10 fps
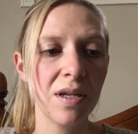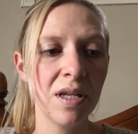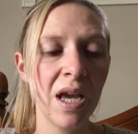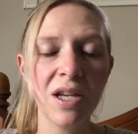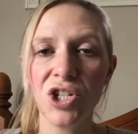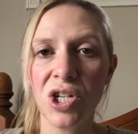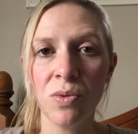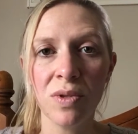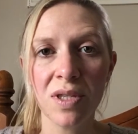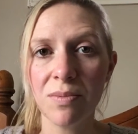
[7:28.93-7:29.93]
yeah, she
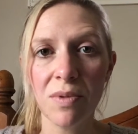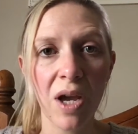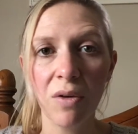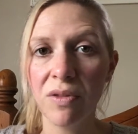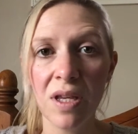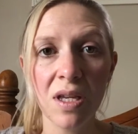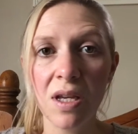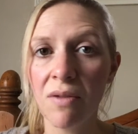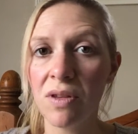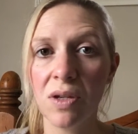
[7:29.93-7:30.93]
was
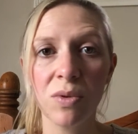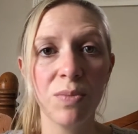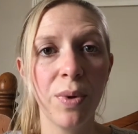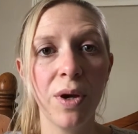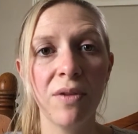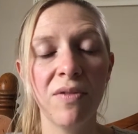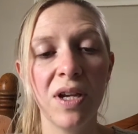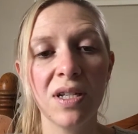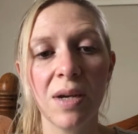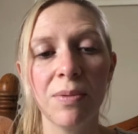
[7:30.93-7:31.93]
healthy, everything was
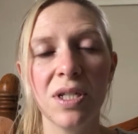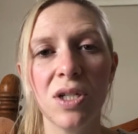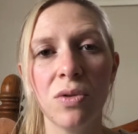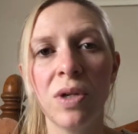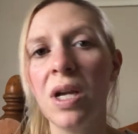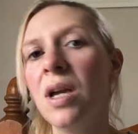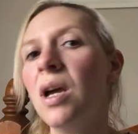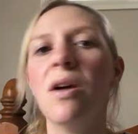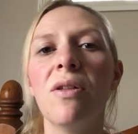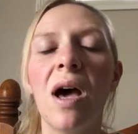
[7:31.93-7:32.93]
perfect up until
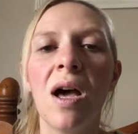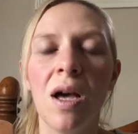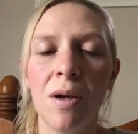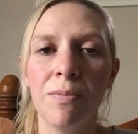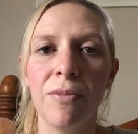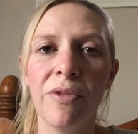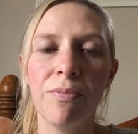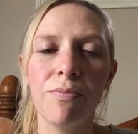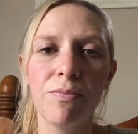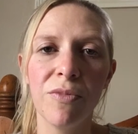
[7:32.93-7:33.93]

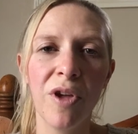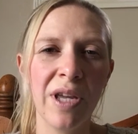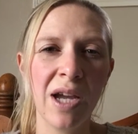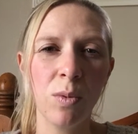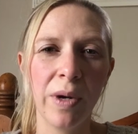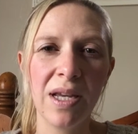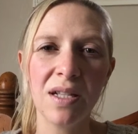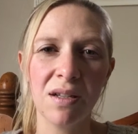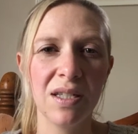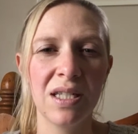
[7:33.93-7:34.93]
38
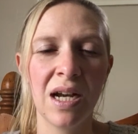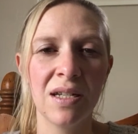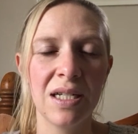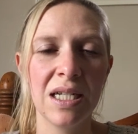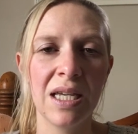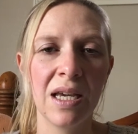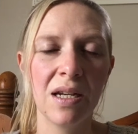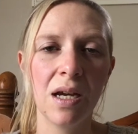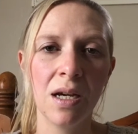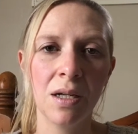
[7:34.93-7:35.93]
weeks. I started to get